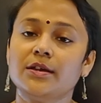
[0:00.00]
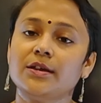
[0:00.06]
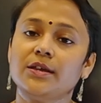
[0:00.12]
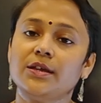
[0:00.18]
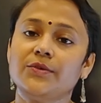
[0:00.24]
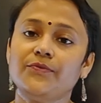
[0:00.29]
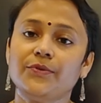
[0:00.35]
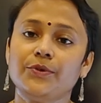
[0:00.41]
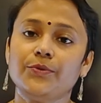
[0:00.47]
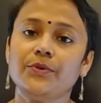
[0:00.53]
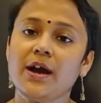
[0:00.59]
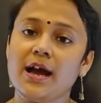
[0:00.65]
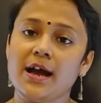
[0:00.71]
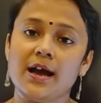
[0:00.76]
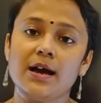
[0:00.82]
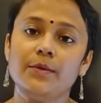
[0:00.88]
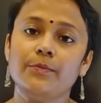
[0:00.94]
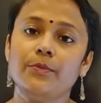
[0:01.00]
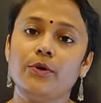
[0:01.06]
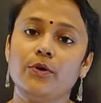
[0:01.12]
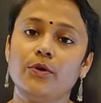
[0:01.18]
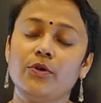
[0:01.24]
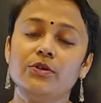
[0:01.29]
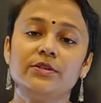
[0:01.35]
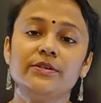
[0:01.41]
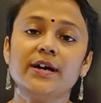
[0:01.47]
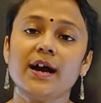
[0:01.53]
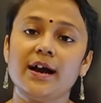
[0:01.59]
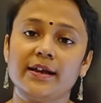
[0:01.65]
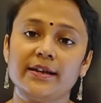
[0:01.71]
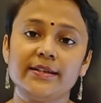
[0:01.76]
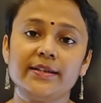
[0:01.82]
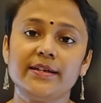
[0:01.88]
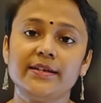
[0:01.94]
if you have all the
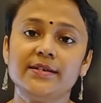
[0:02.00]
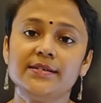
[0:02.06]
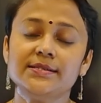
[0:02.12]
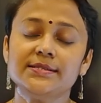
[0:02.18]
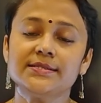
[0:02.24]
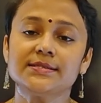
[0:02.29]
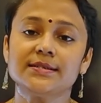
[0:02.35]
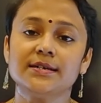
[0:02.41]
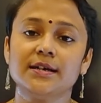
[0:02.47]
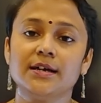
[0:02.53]
ideas,